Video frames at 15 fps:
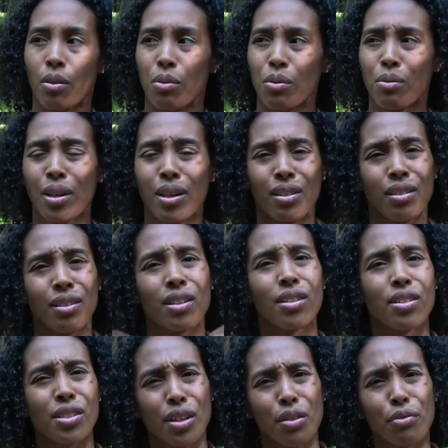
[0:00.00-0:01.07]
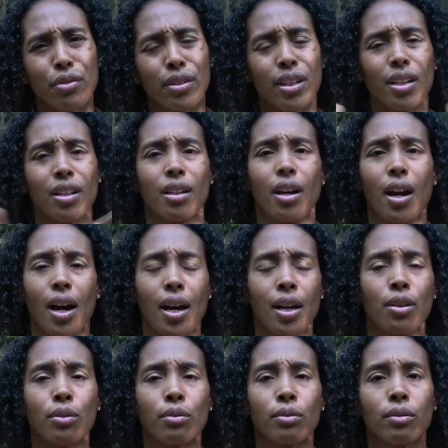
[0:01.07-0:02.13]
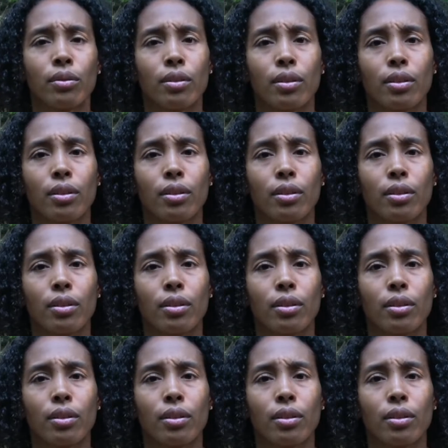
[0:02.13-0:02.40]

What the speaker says: well, suffering. I don't